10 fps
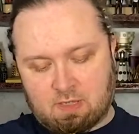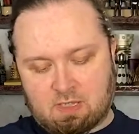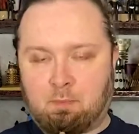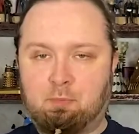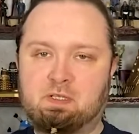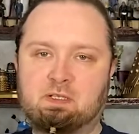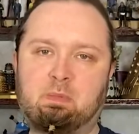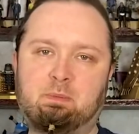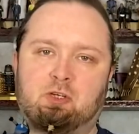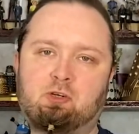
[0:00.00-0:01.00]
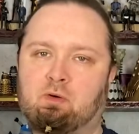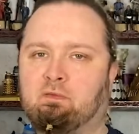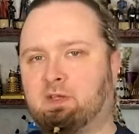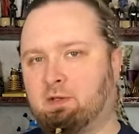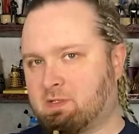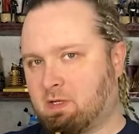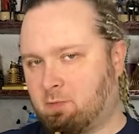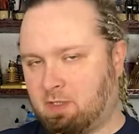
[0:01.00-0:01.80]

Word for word: start putting some maybe shorter videos up.